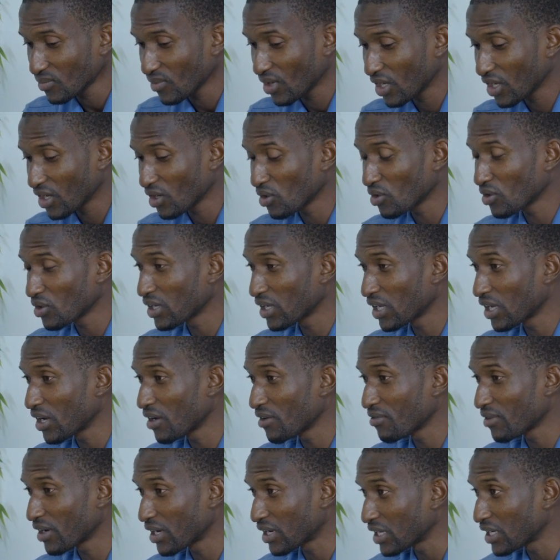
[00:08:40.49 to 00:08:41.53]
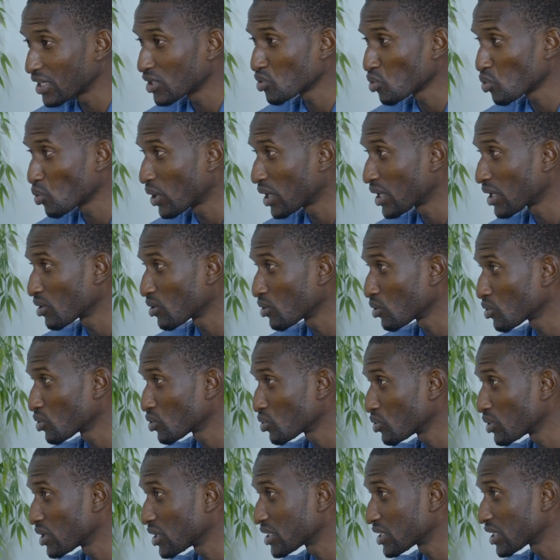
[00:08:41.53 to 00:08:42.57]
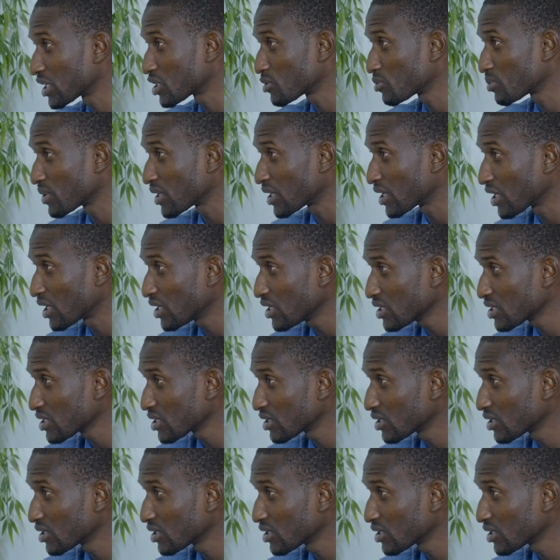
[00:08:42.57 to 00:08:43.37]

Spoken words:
they have at least 1 or 2 years experience.